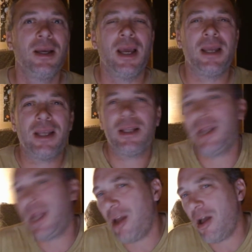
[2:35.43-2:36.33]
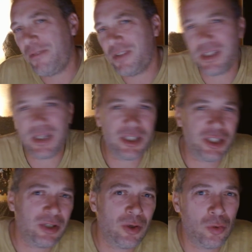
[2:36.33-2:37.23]
And that little office, that
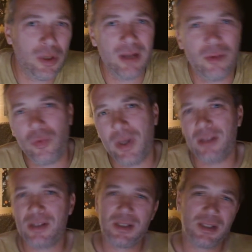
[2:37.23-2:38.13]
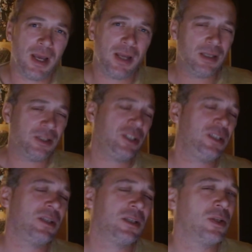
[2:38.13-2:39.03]
shithole down the way, the Society of
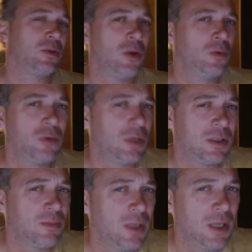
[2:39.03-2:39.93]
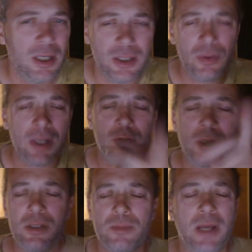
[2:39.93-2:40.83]
Jesus. So don't trust them. Do not
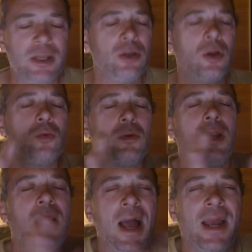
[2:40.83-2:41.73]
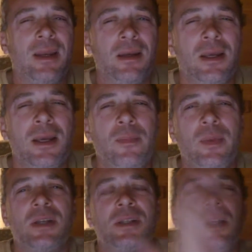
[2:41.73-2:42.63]
trust them. And you know they're lying
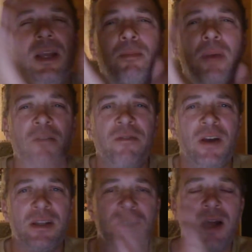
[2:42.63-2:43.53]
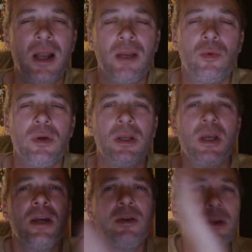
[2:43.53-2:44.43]
because they're like pedophiles in Hollywood.
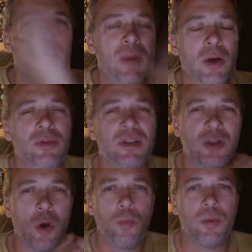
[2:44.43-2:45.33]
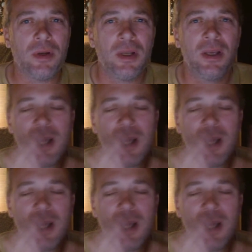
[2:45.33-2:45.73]
Their mouth is open.